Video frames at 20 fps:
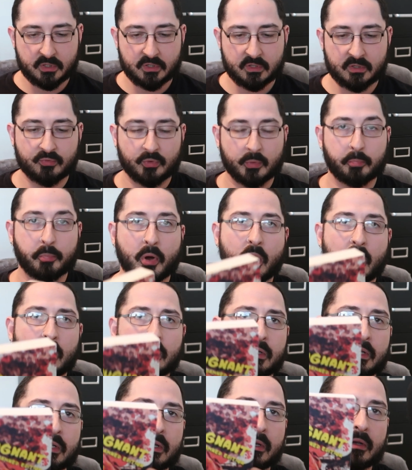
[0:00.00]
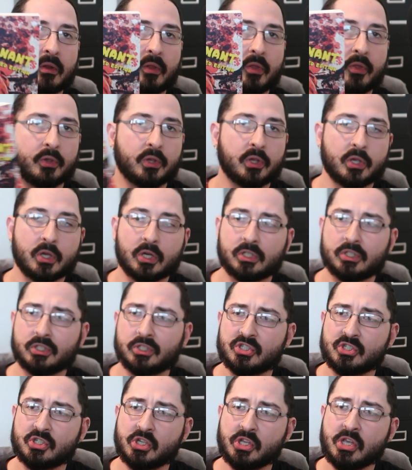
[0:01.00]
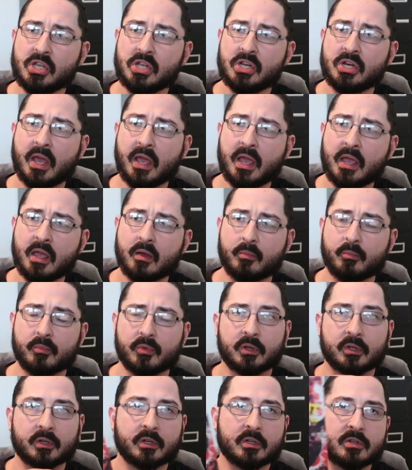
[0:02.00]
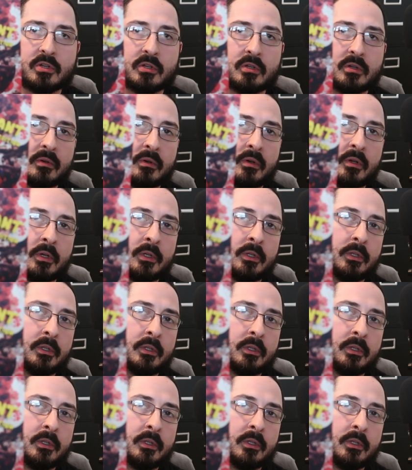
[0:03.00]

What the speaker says: This is Repugnant, the G-Damned edition.